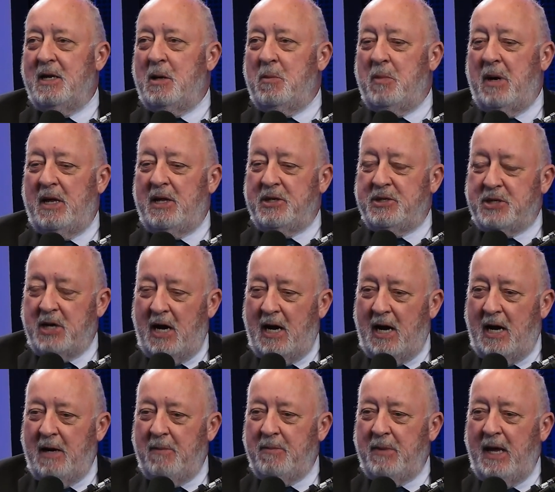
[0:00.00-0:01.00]
by the
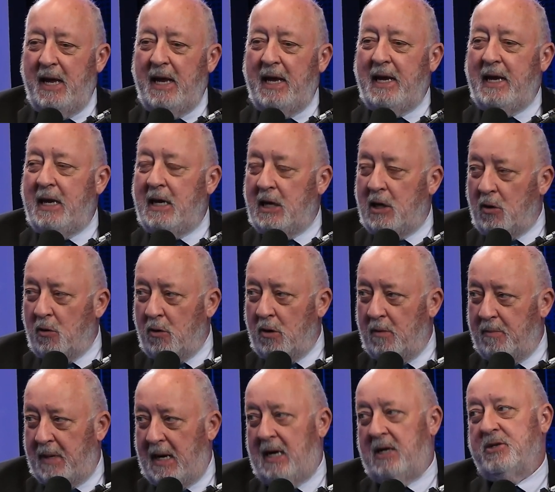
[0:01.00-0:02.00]
time they hear
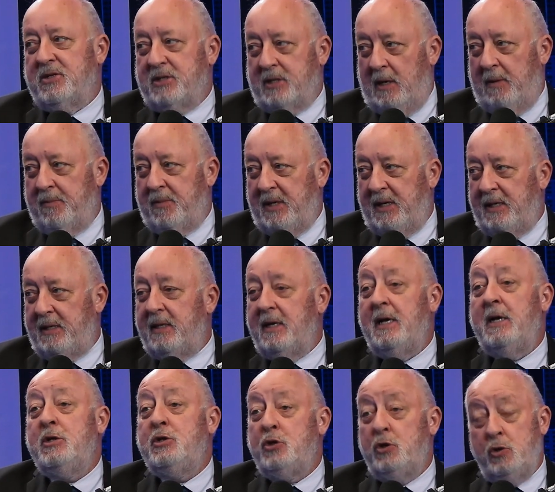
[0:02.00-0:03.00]
about something,
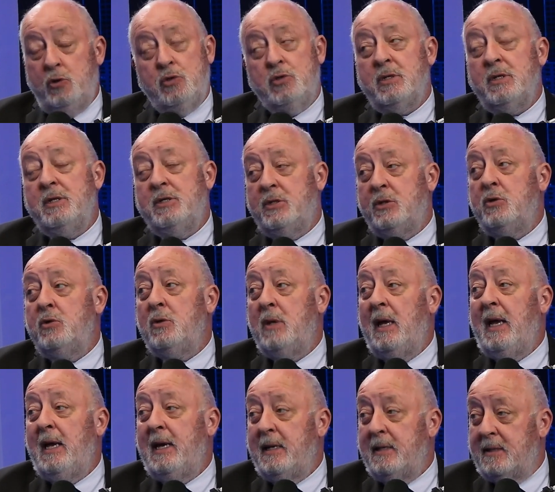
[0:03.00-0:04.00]
it's usually too
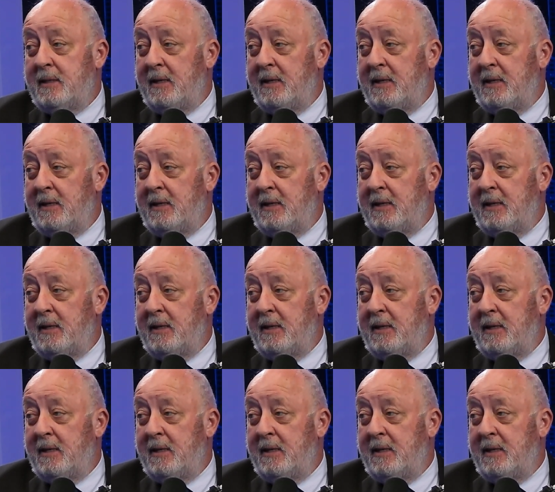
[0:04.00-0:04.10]
late.